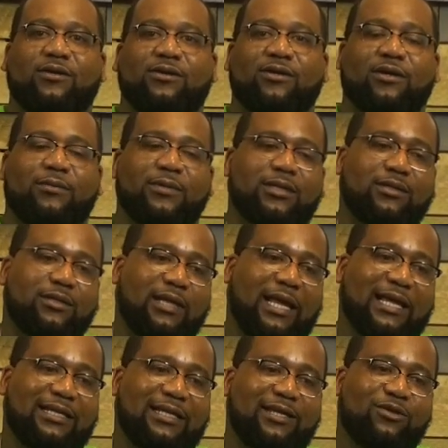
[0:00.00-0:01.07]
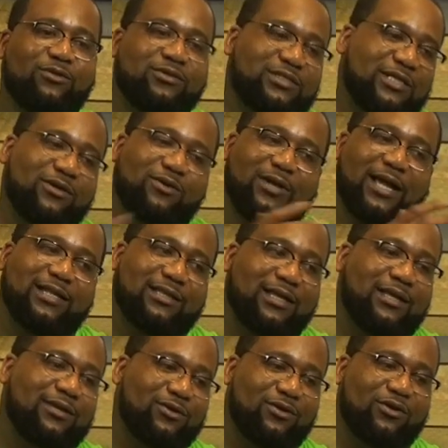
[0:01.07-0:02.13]
You know what I mean? And then you still got
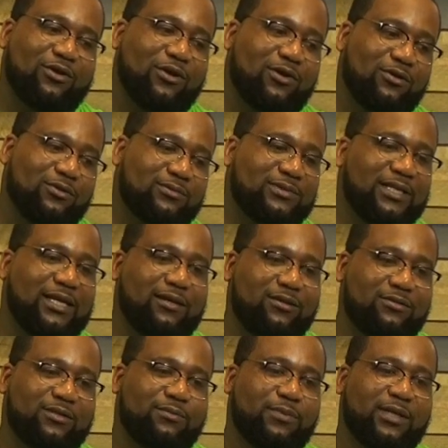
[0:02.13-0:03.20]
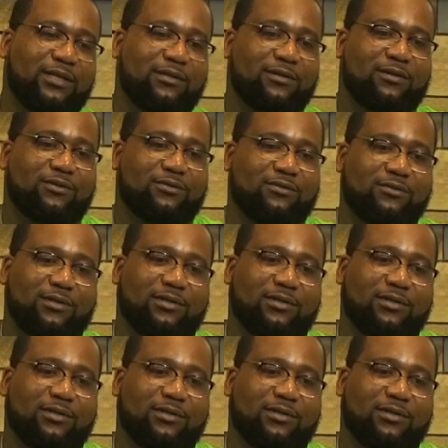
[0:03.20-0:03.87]
that, you know, your hometown depending on you.